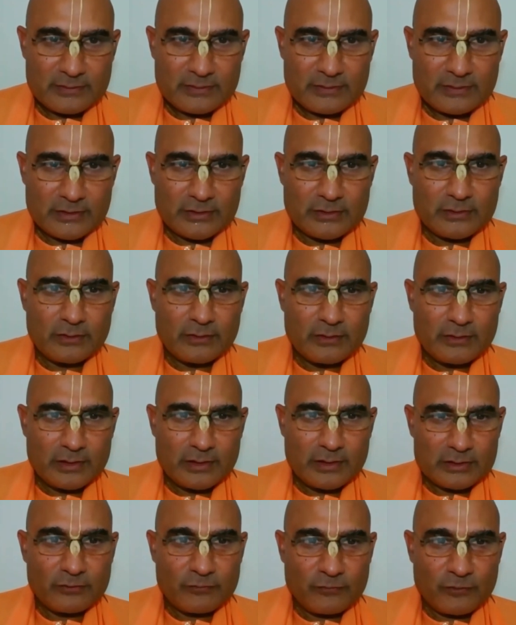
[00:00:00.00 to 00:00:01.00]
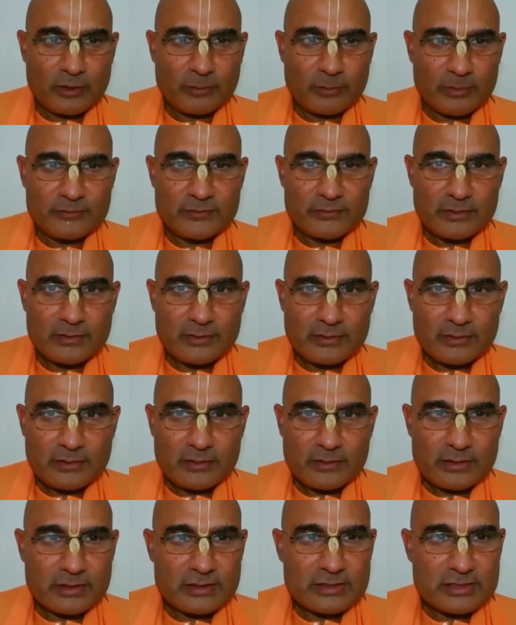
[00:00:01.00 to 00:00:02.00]
in the form of
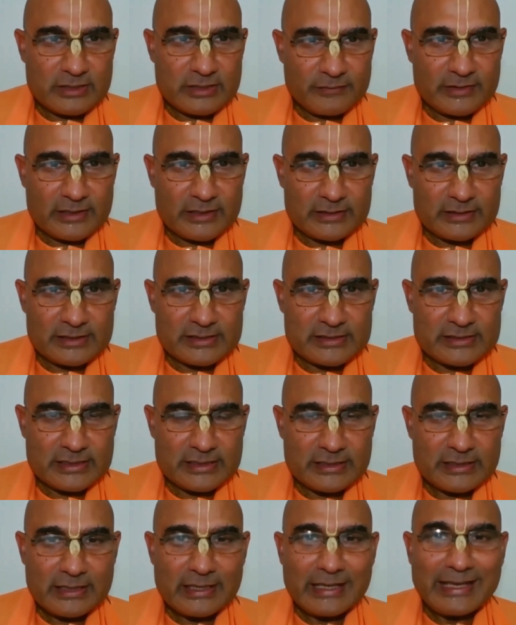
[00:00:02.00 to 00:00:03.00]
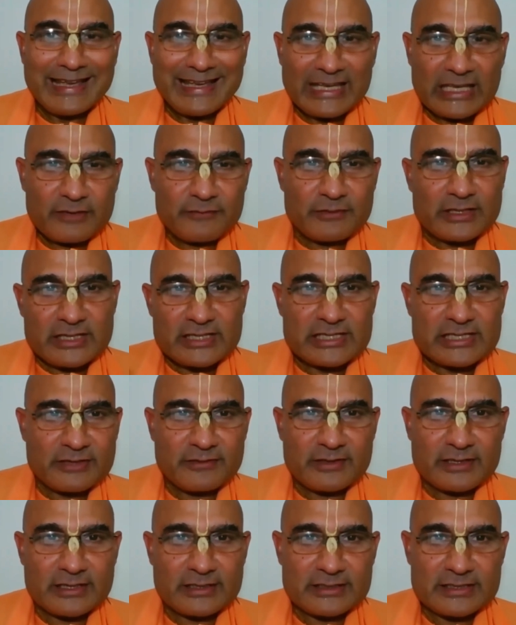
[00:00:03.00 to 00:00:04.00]
Shivananda Sen. Even
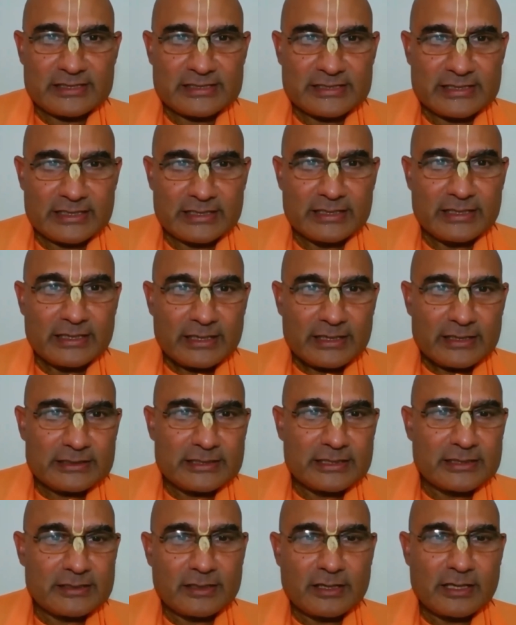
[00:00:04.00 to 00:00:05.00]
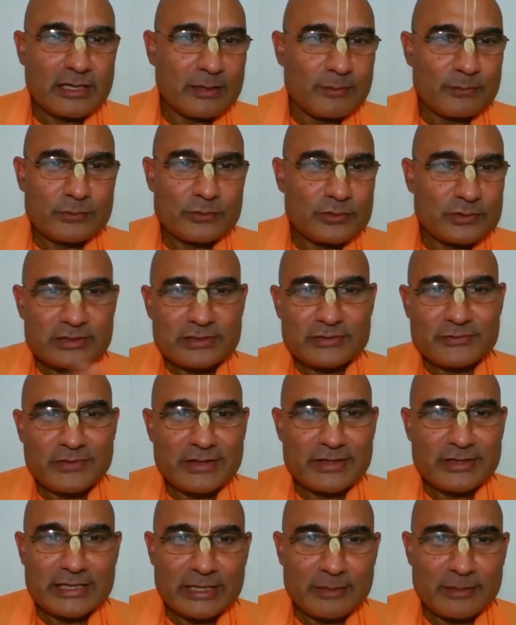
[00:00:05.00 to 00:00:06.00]
Shivananda Sen didn't come to this
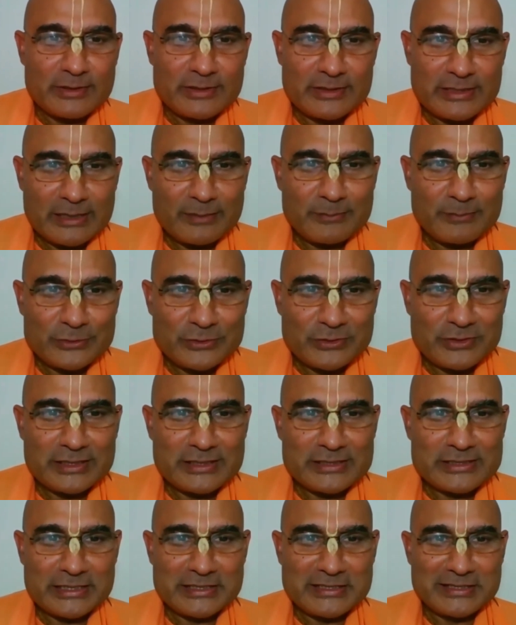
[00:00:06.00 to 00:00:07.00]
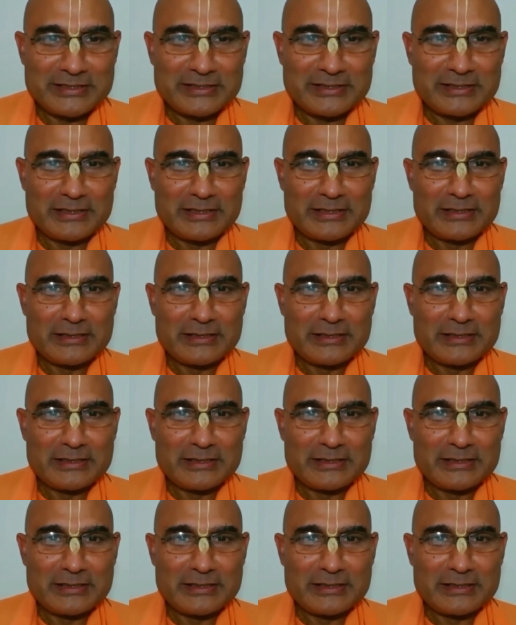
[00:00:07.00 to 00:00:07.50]
Vrindavan Dham during Chaitanya Lila.